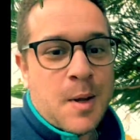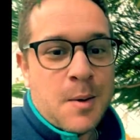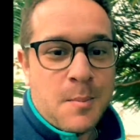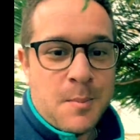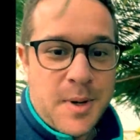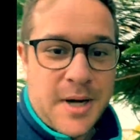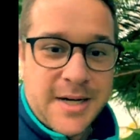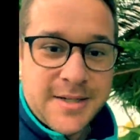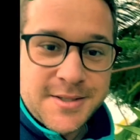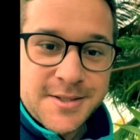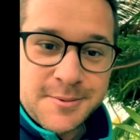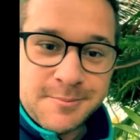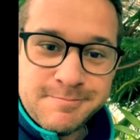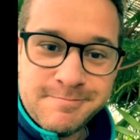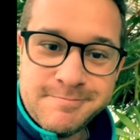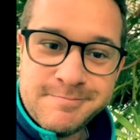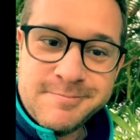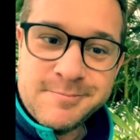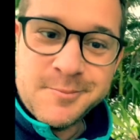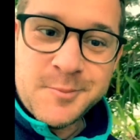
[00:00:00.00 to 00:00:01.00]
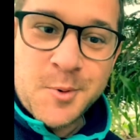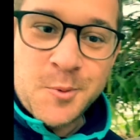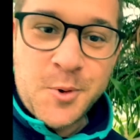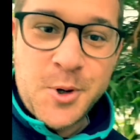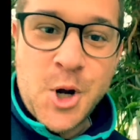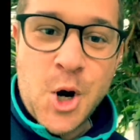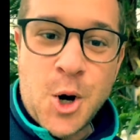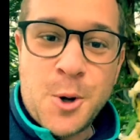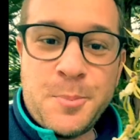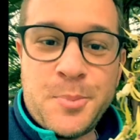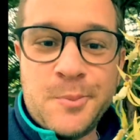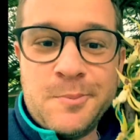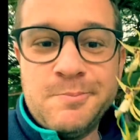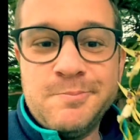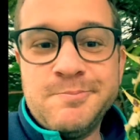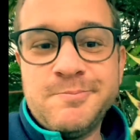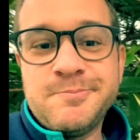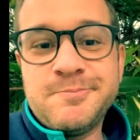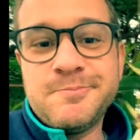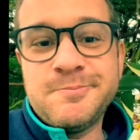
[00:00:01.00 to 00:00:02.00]
but we hope
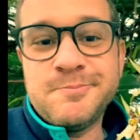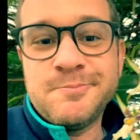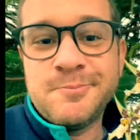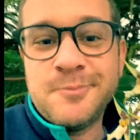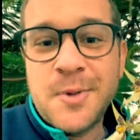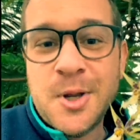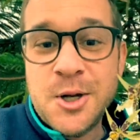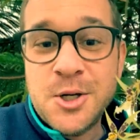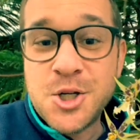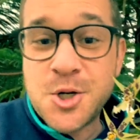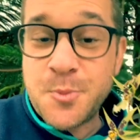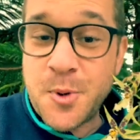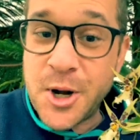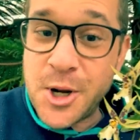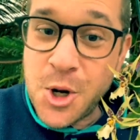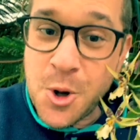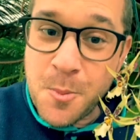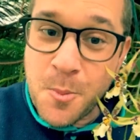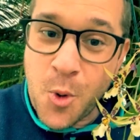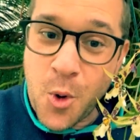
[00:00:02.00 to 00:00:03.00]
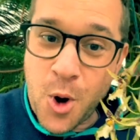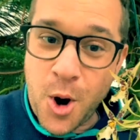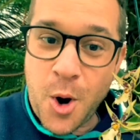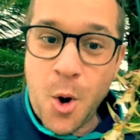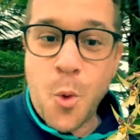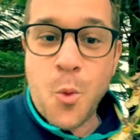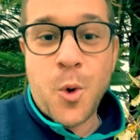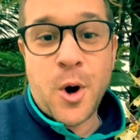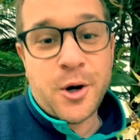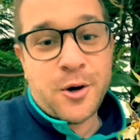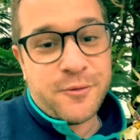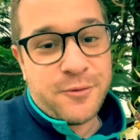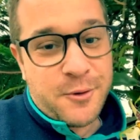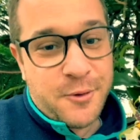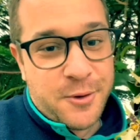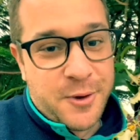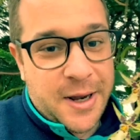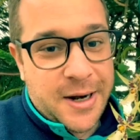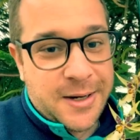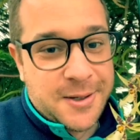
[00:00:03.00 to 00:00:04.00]
to bring you more wonderful
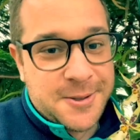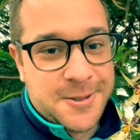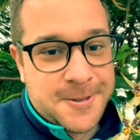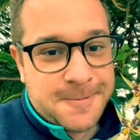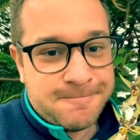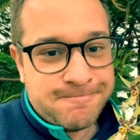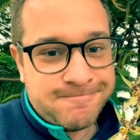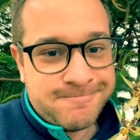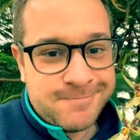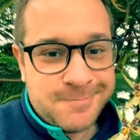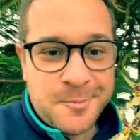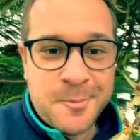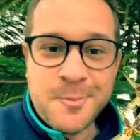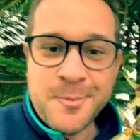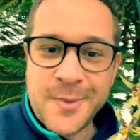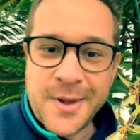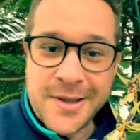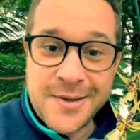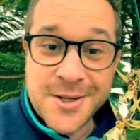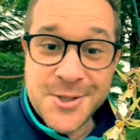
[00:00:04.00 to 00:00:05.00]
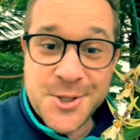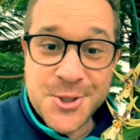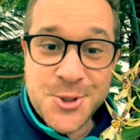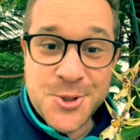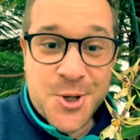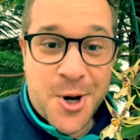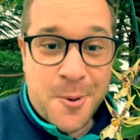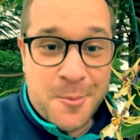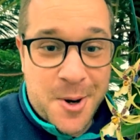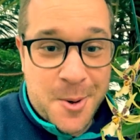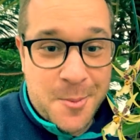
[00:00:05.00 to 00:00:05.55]
things. This is Strawbery